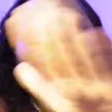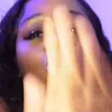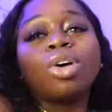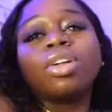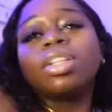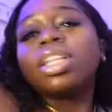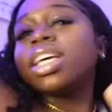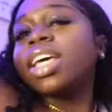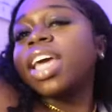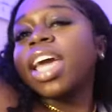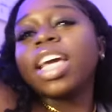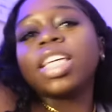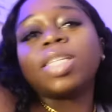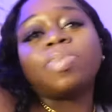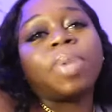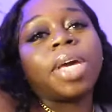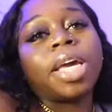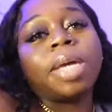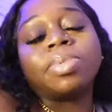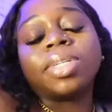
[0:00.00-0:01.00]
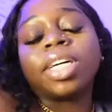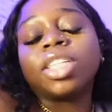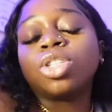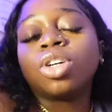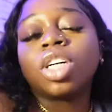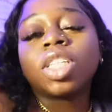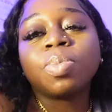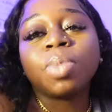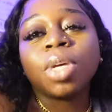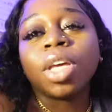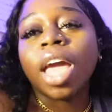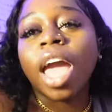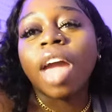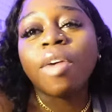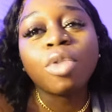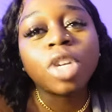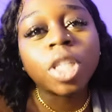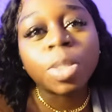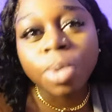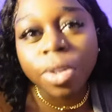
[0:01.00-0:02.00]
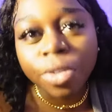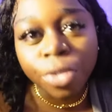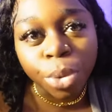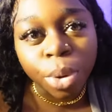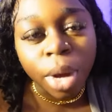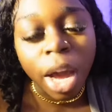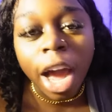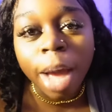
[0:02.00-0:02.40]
not the case, babes. And trust me, everyone's been through it.